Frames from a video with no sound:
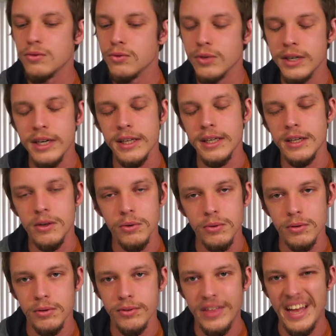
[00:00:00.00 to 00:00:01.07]
really
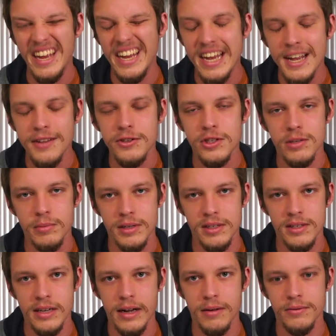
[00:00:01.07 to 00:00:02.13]
cool, that
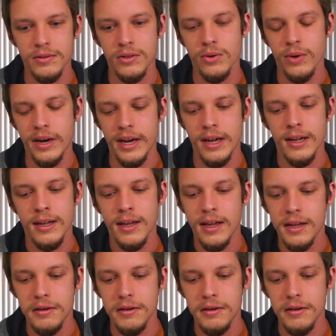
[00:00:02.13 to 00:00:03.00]
instrument sounds great,